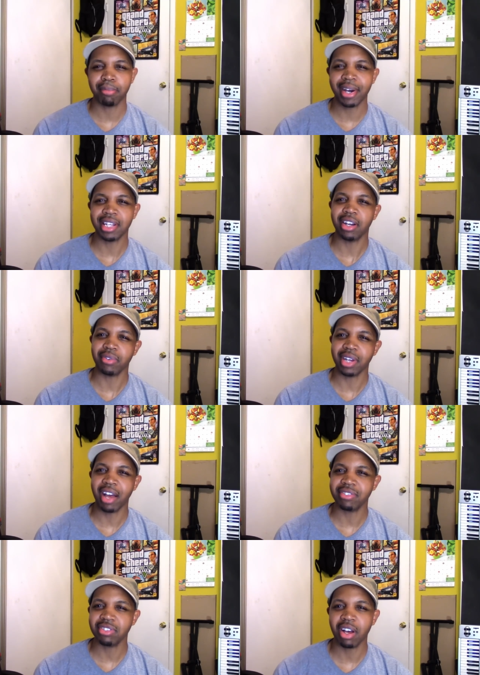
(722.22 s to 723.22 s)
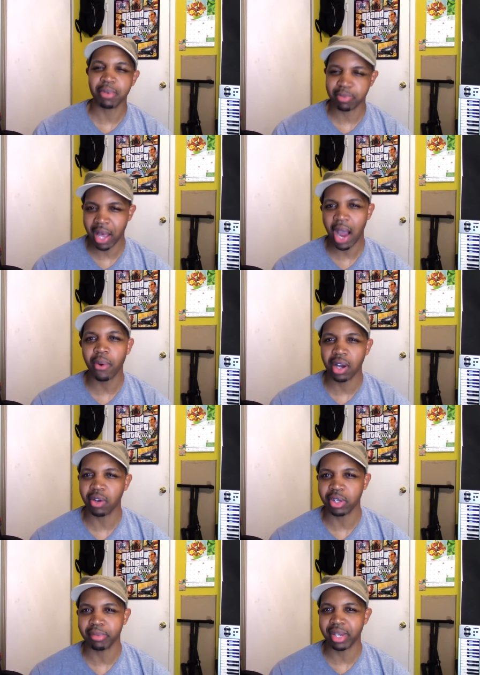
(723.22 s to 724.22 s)
money hungry. I saw him as power
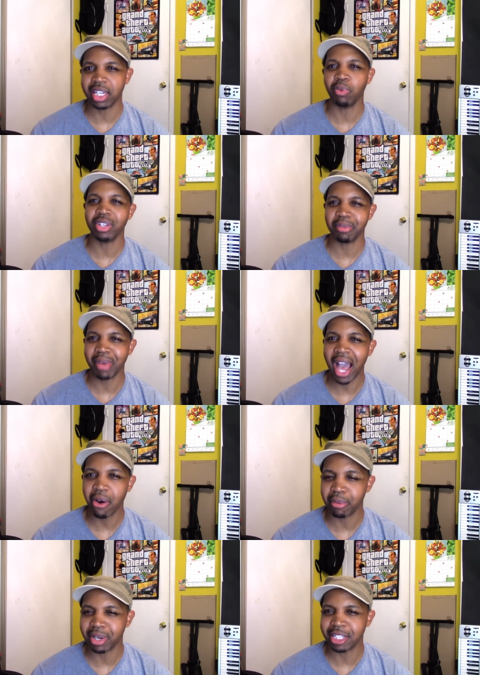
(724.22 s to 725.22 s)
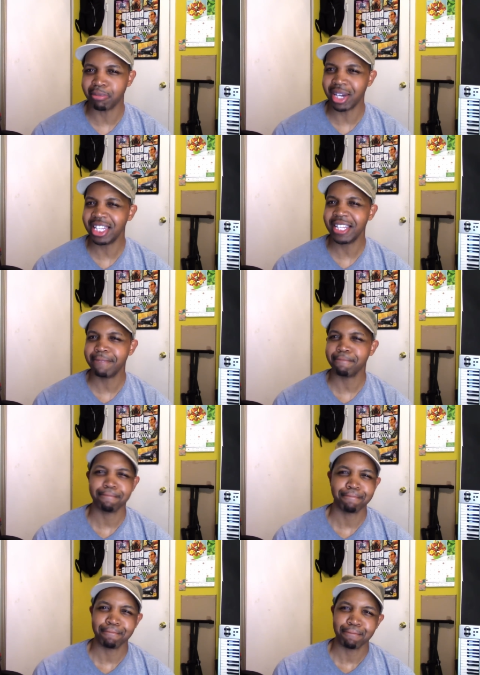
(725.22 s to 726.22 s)
hungry, man. He wants the power, but the money,
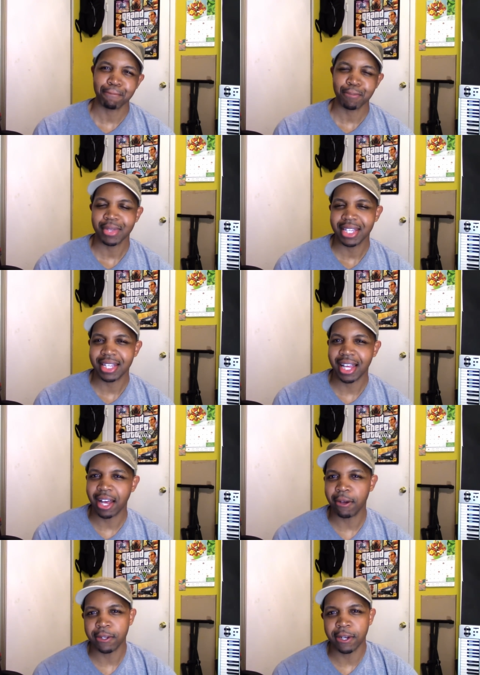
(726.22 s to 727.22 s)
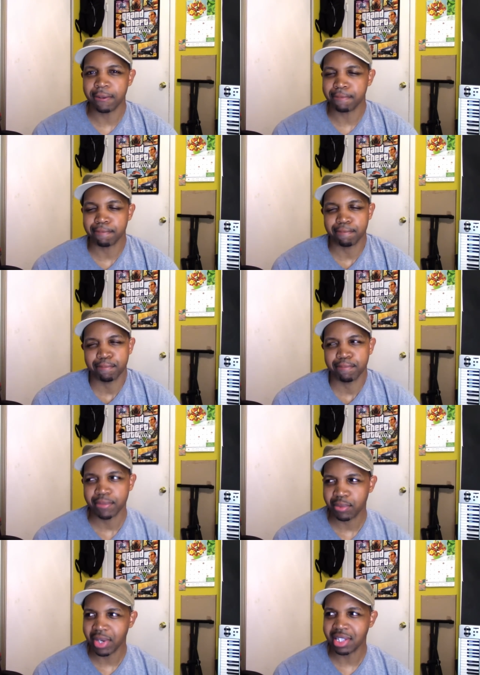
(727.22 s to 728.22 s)
I don't know.
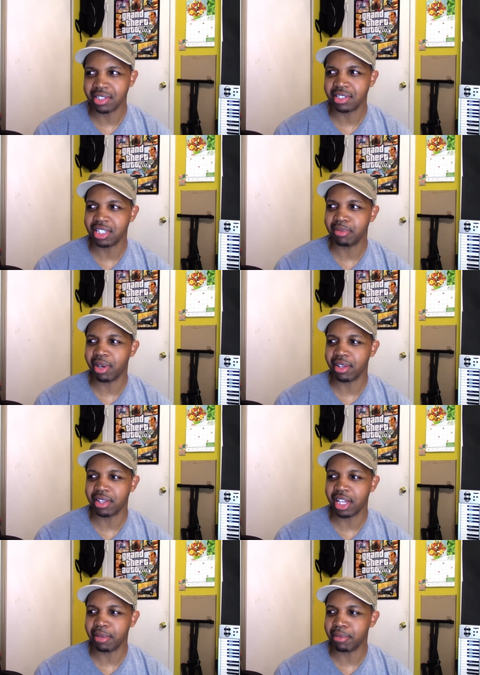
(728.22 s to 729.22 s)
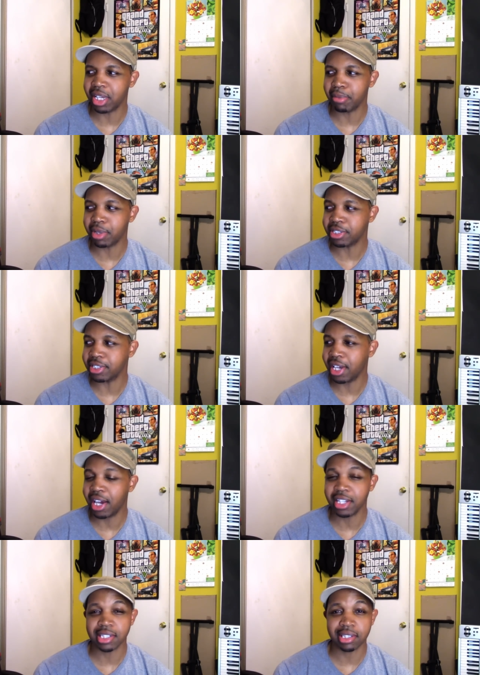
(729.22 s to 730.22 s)
We'll have to see about that, man. But
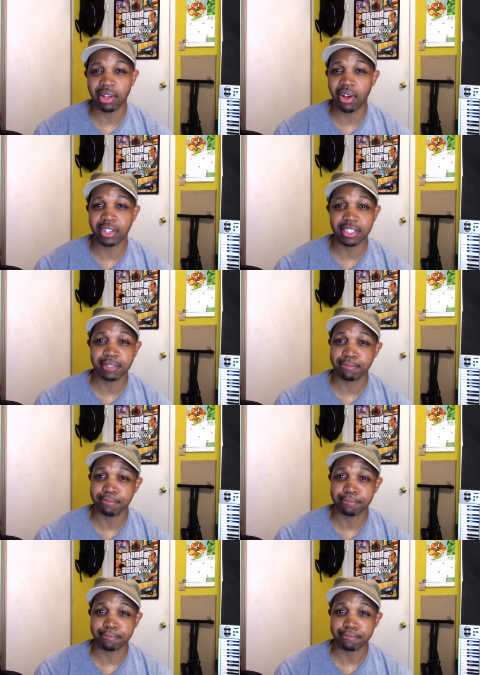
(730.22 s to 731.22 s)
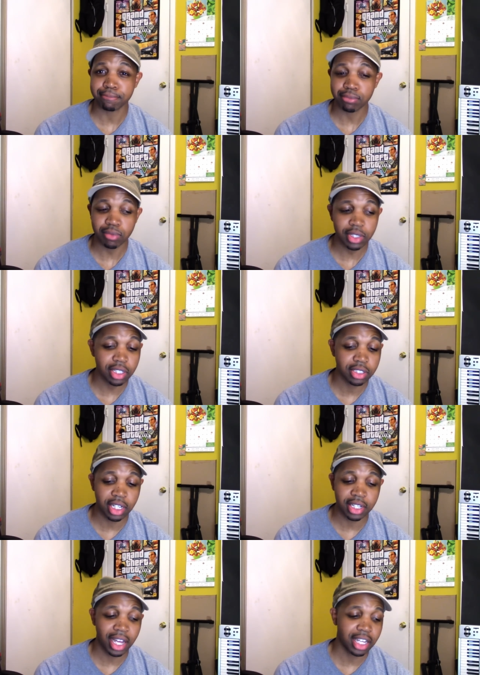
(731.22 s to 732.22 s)
John is lost.
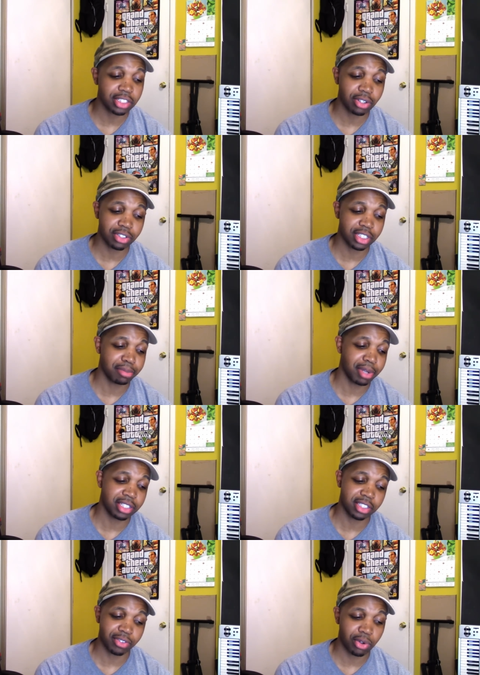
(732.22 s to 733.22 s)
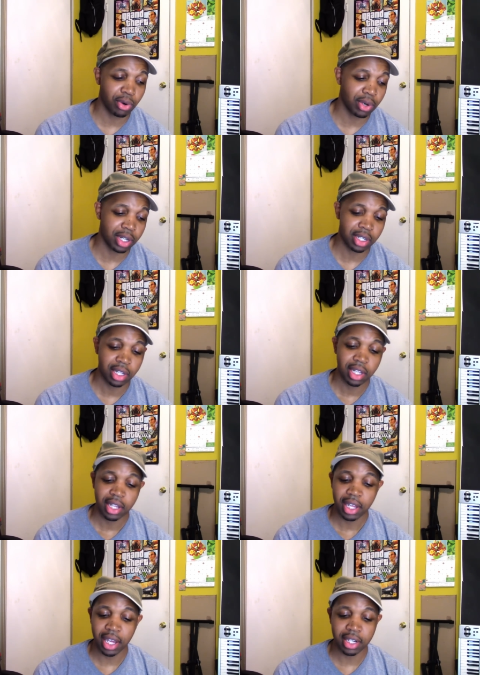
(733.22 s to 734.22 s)
Jedikiah shows us him pages of Cora
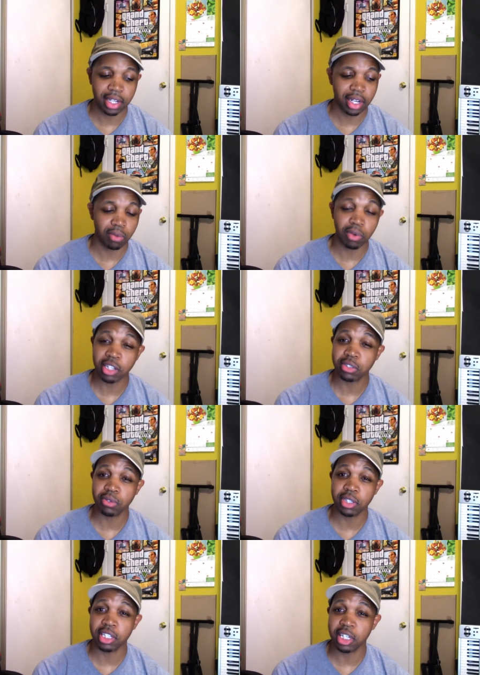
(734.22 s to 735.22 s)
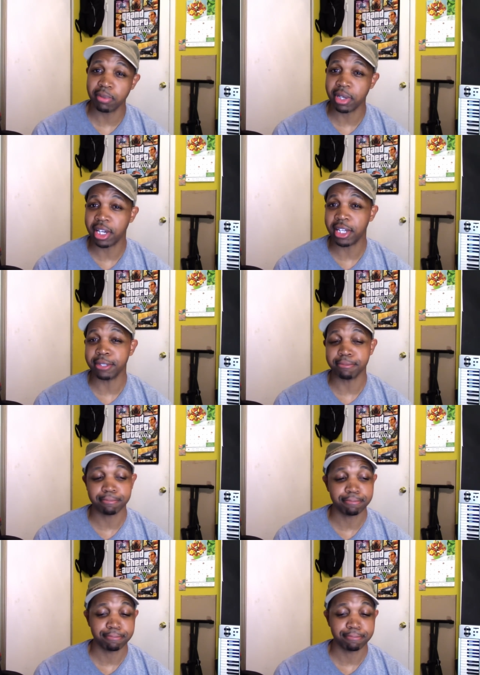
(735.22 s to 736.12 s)
and uh, Russell in them, and